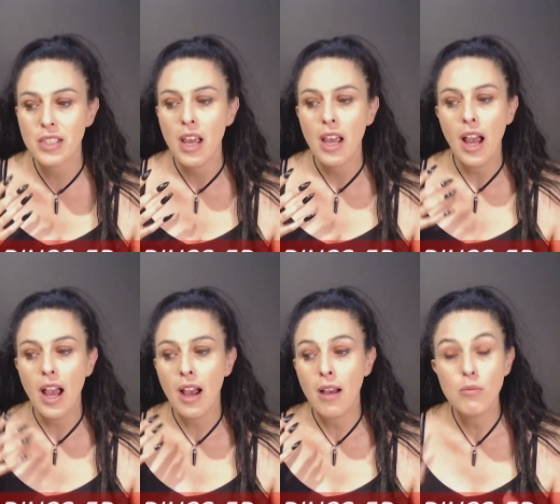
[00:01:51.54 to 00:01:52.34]

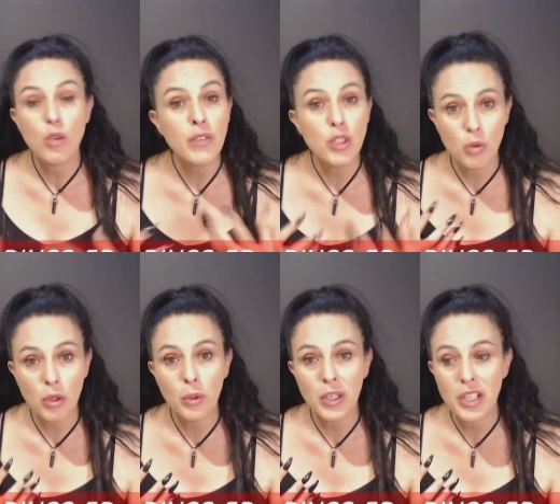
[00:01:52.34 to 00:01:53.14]
Uh, move into
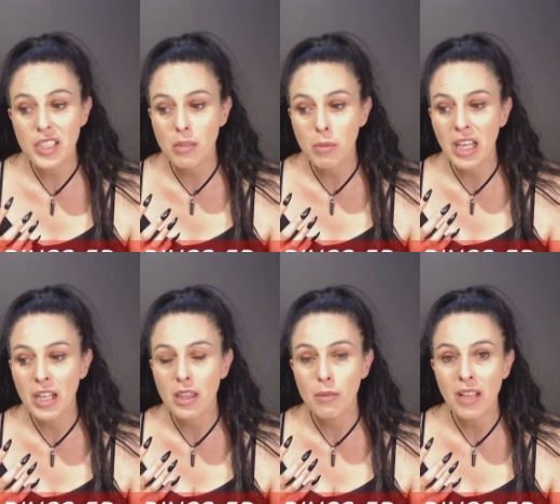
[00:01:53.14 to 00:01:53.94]
Aquarius at the beginning of
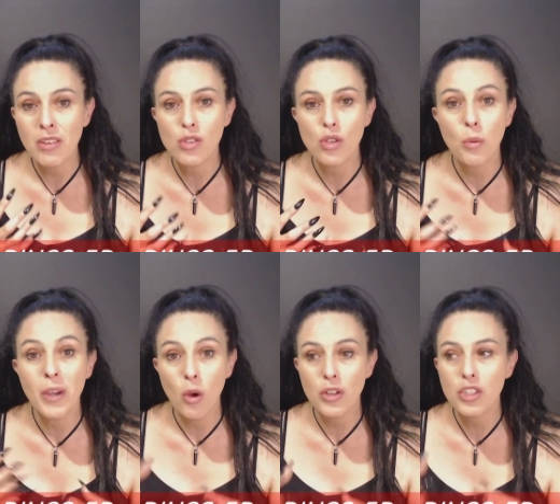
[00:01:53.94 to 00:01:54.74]
the month. So we're
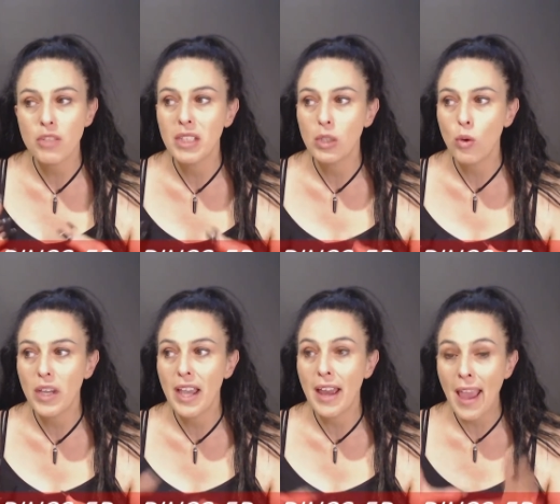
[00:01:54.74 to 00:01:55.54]
going to be looking
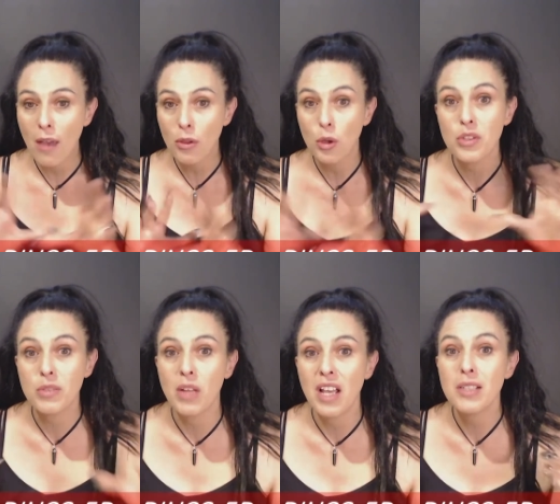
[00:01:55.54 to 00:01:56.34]
at how those
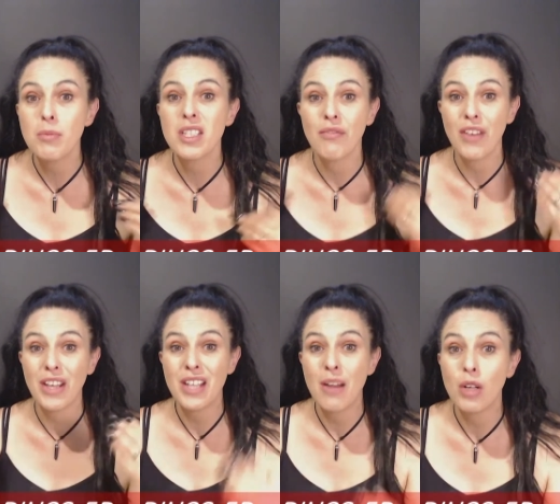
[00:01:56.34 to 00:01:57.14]
placements affect
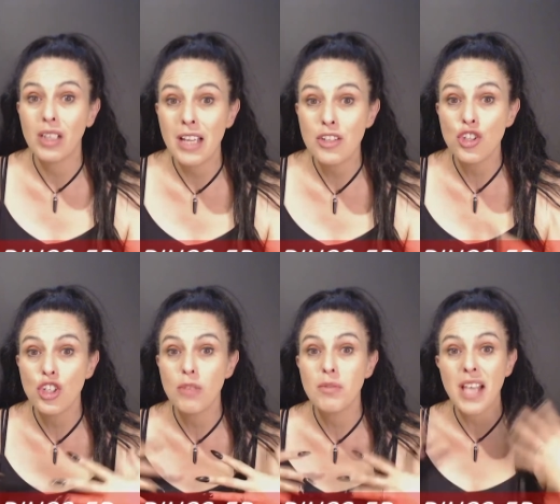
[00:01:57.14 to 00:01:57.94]
our
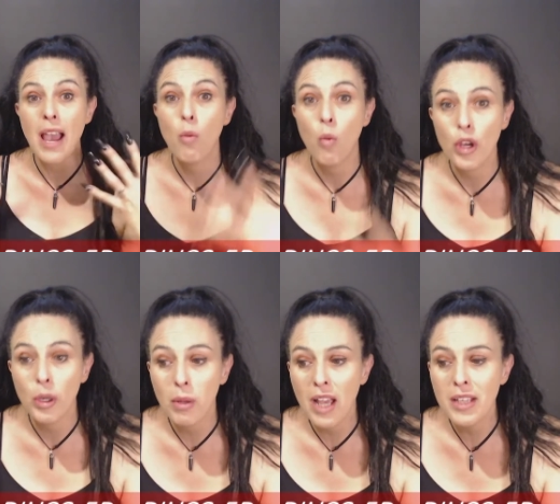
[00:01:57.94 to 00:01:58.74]
relationships, our
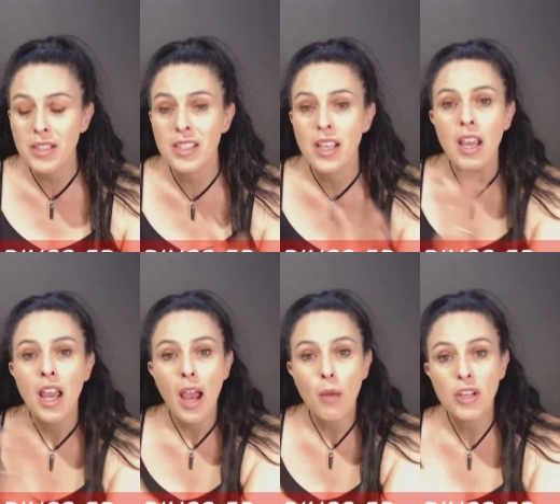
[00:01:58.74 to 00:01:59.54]
workplace,
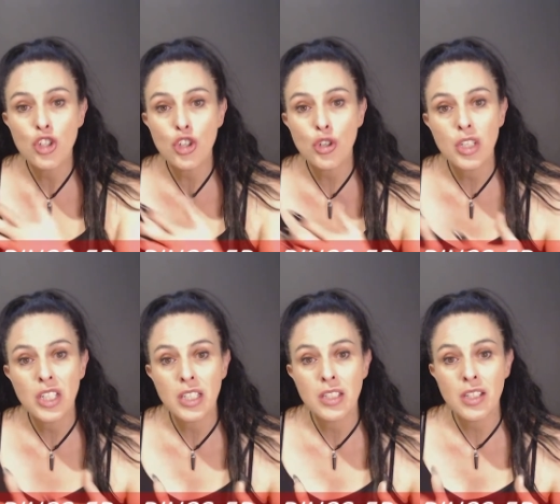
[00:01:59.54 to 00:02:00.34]
and we're tuning
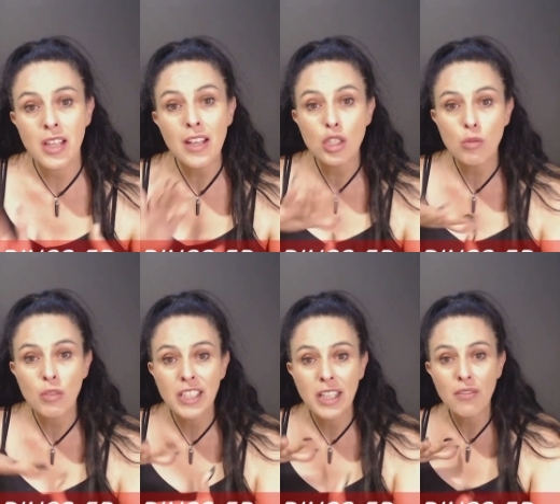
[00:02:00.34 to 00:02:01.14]
into that to
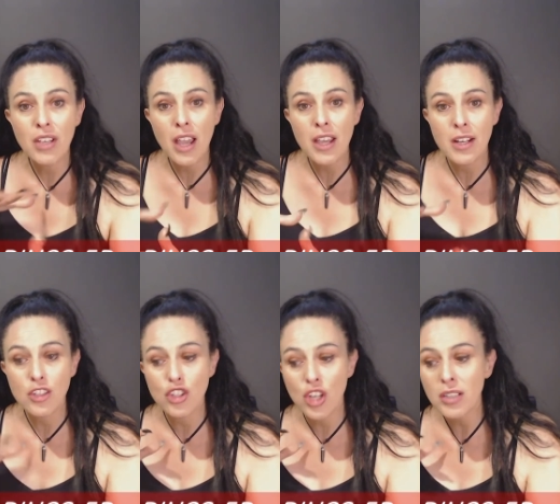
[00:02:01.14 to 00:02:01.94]
re-navigate and
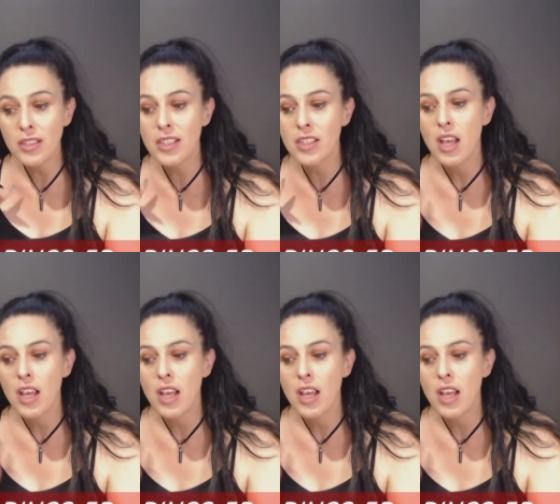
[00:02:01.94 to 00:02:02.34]
adjust.